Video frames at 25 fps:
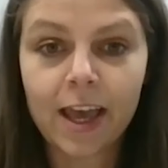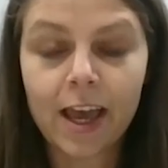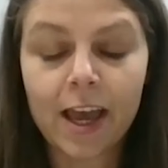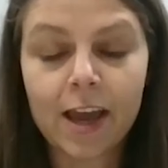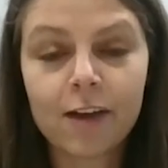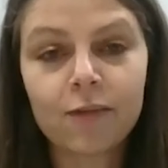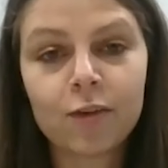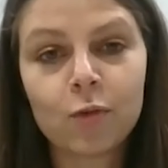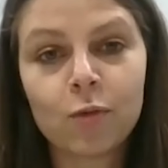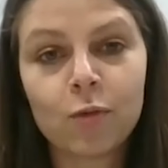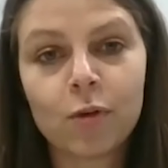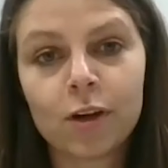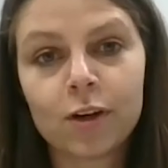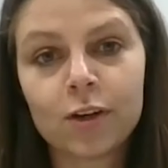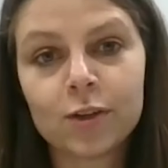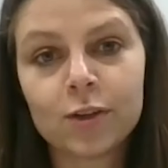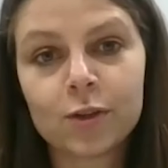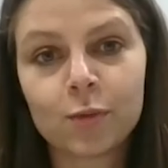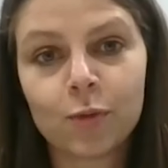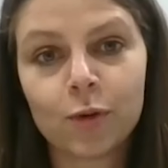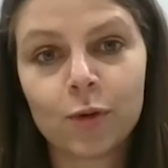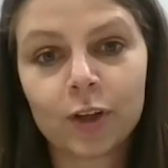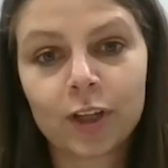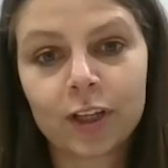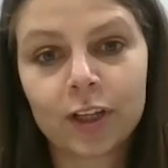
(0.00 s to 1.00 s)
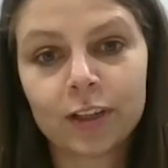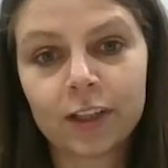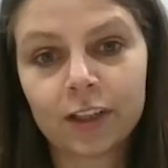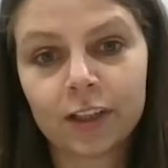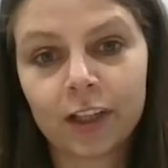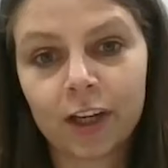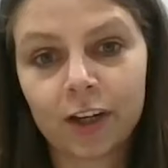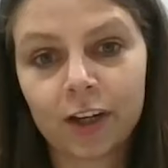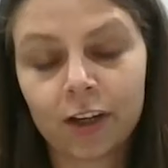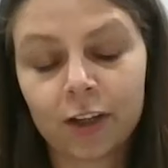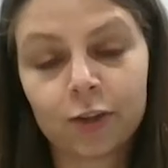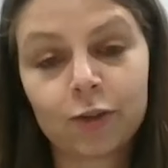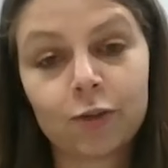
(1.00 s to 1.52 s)
Everyone is working that
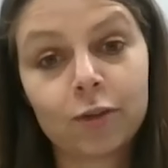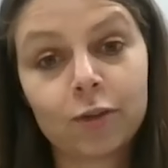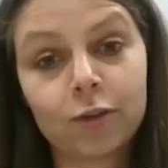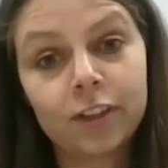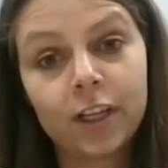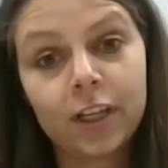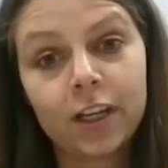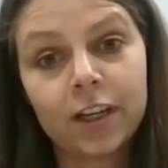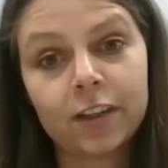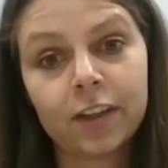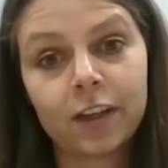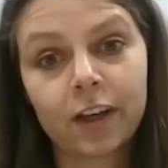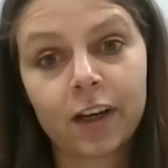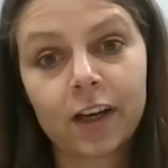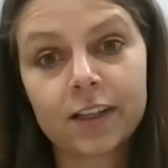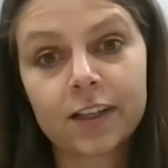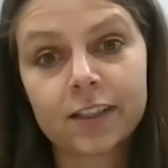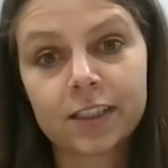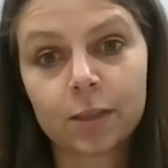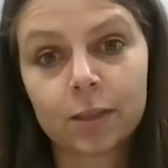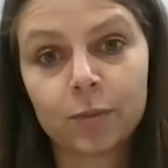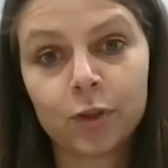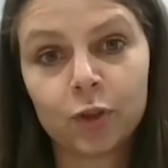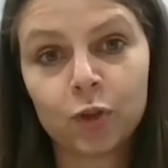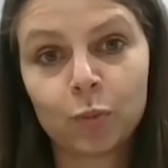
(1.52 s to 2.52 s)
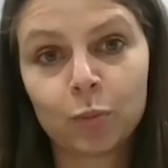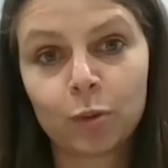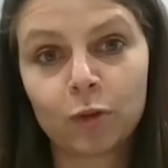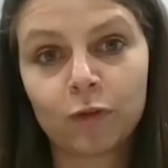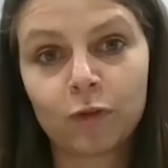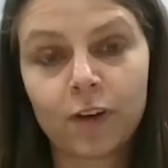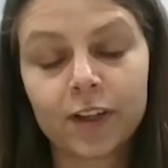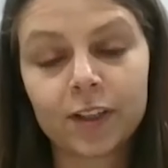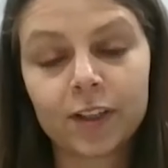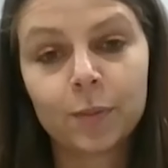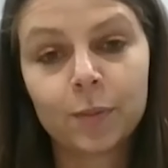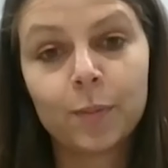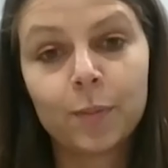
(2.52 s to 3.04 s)
area to retain the customer, to
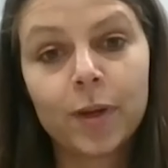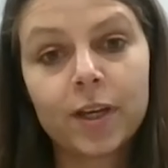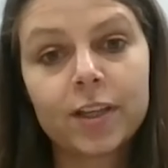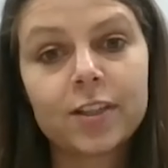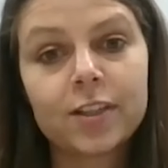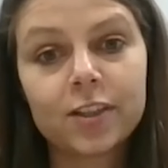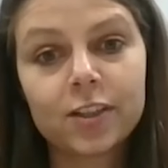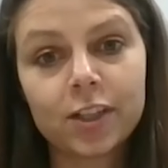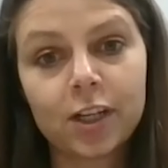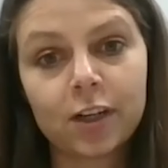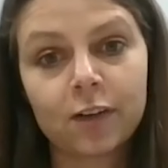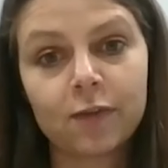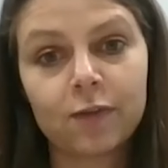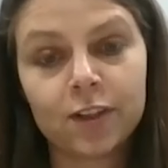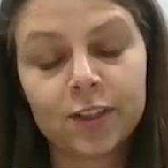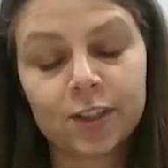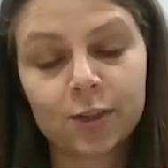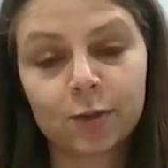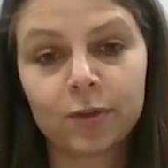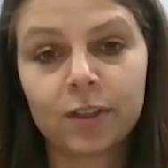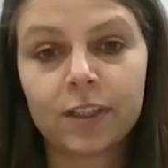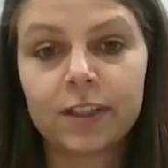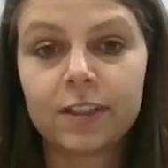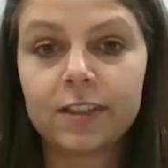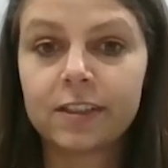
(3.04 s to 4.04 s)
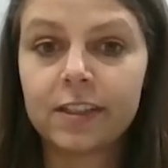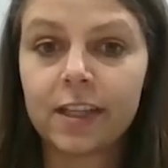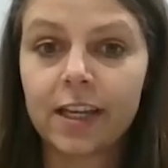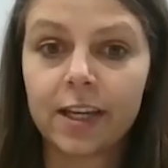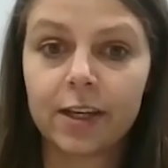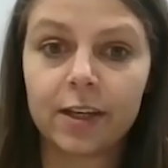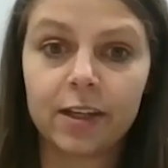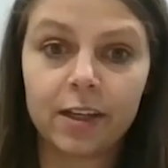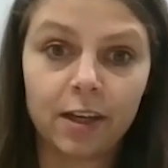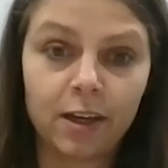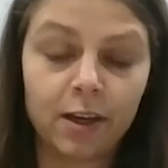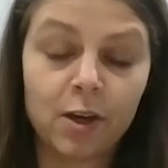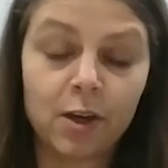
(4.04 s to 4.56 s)
provide the best service so they
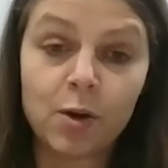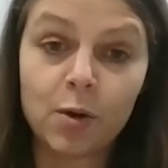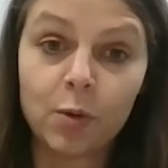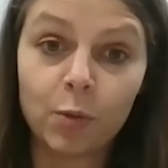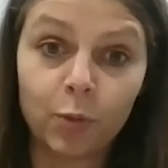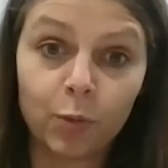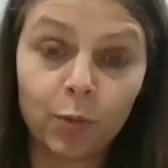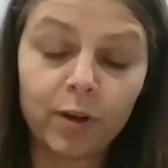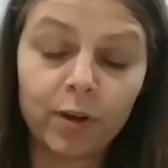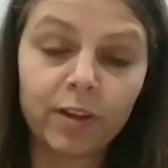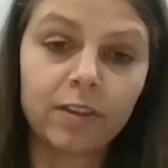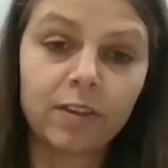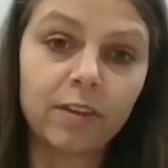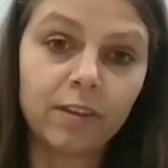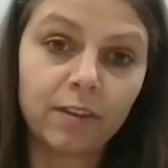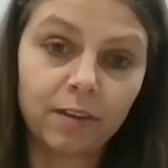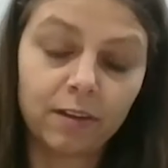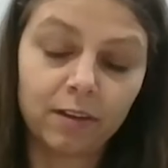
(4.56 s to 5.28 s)
stay with,